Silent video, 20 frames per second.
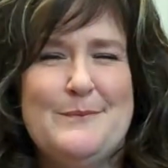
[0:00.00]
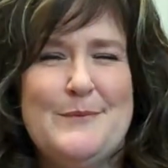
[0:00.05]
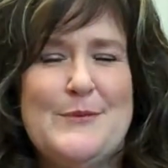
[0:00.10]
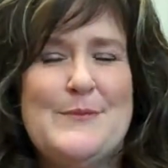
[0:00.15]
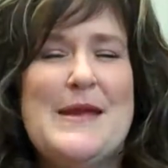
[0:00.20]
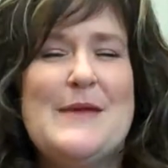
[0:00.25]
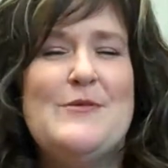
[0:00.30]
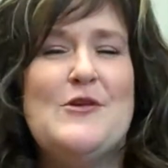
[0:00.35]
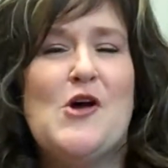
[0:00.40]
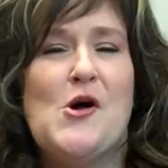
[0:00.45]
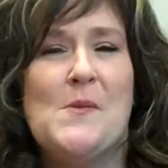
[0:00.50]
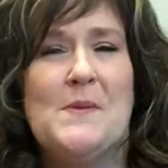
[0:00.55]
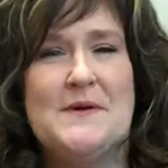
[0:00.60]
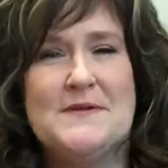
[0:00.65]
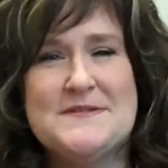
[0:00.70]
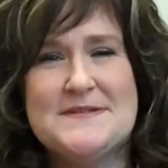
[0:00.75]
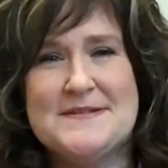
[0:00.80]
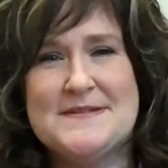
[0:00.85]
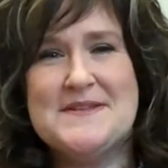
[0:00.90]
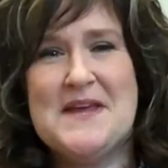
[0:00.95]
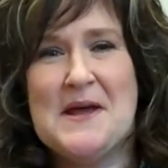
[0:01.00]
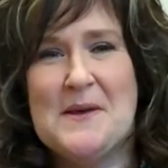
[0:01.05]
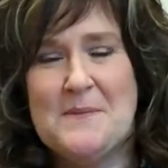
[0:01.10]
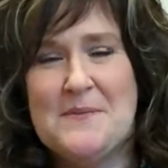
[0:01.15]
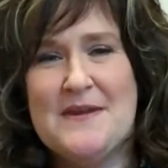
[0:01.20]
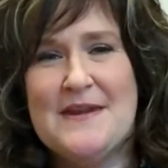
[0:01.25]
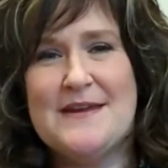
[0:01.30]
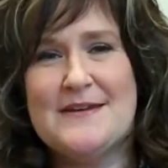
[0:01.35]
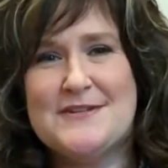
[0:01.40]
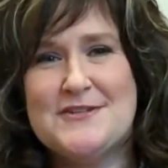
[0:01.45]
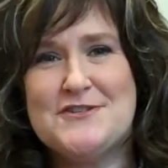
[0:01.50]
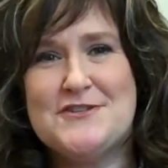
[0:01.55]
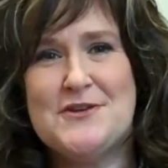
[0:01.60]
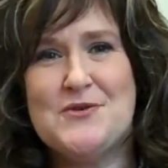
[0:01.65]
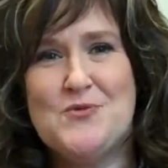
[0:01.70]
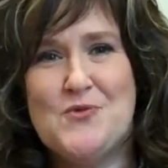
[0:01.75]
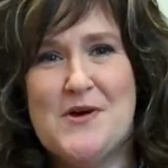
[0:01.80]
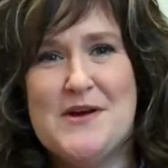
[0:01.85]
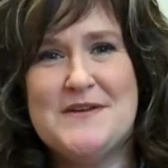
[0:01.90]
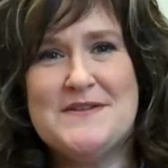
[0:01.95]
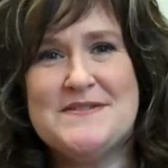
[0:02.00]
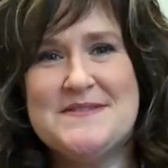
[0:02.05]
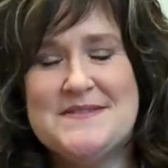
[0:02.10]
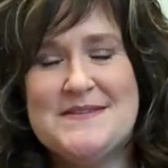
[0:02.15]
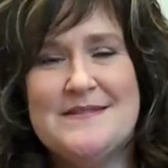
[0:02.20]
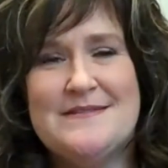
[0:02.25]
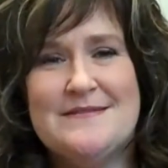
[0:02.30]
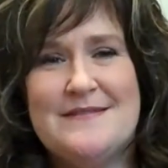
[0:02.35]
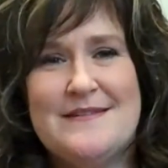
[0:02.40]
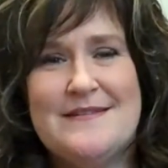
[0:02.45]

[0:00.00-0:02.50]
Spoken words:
but maybe almost as happy as she was.